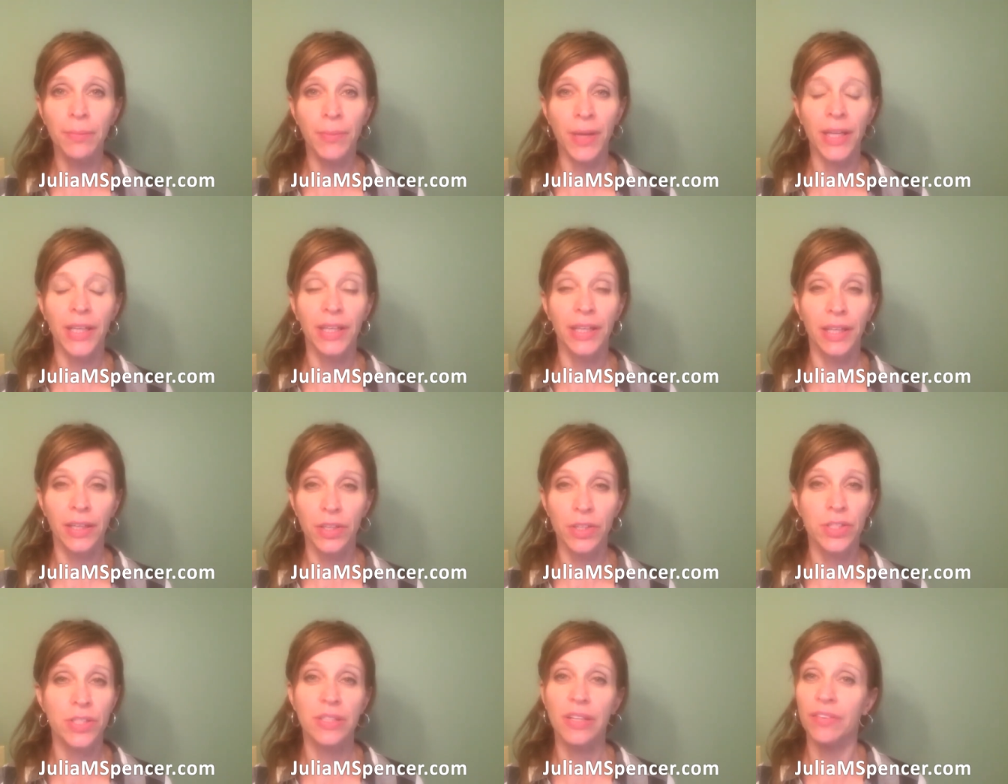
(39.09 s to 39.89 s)
many
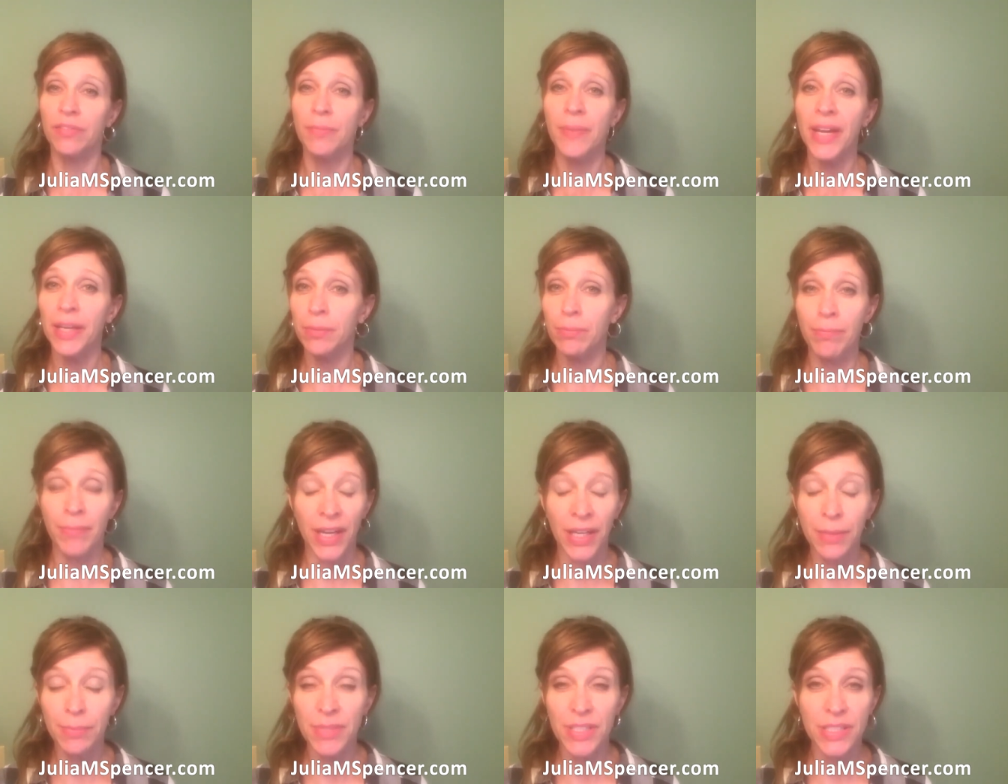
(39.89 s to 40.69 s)
years and I've made
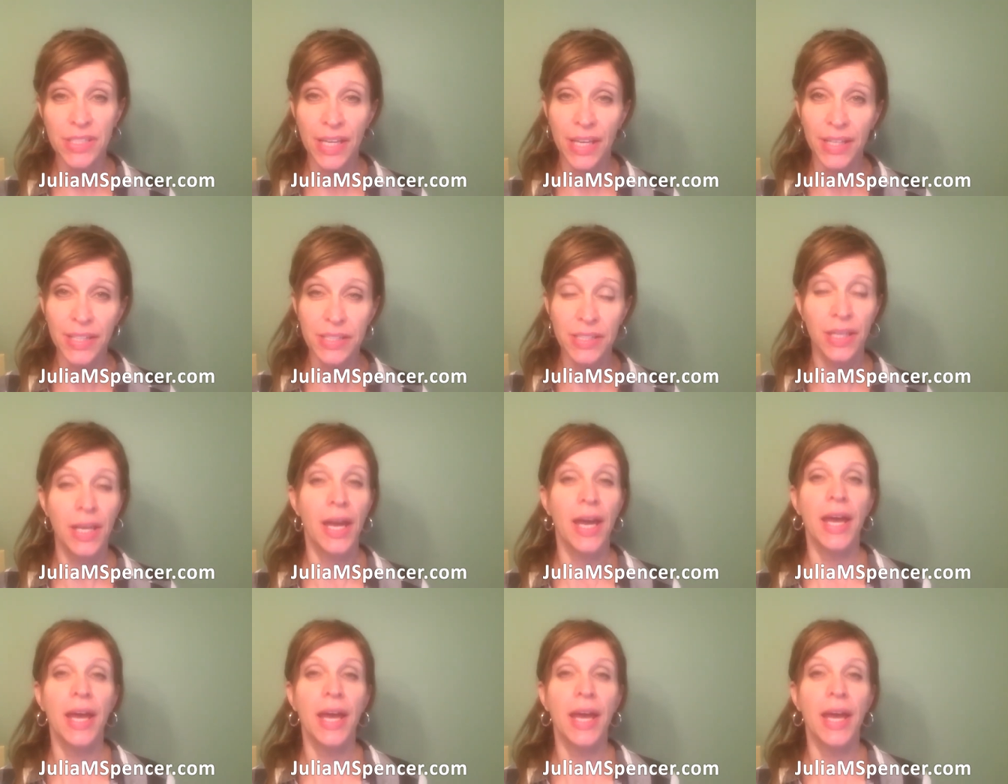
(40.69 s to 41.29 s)
many mistakes.